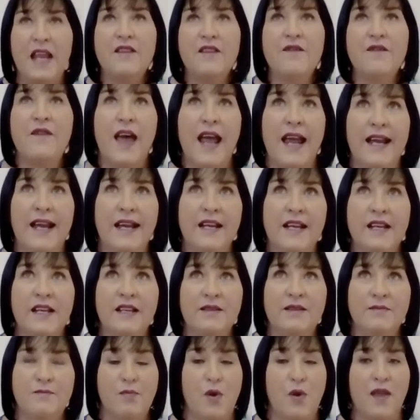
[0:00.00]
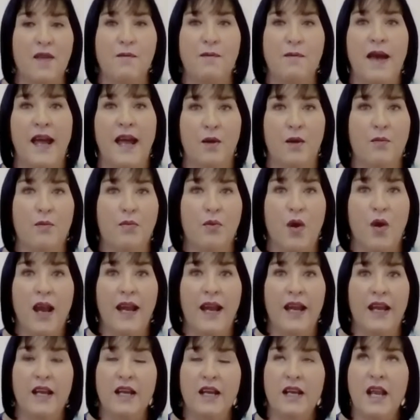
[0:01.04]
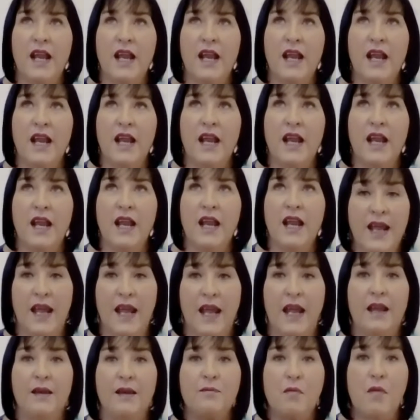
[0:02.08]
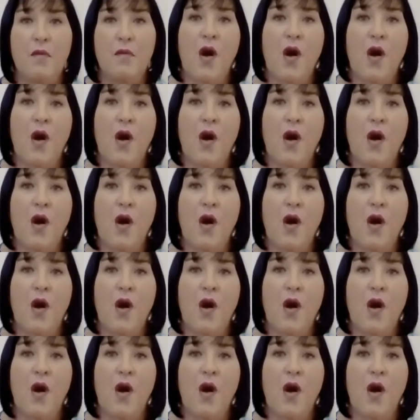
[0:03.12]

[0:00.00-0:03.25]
innovated by the male brain, and for me,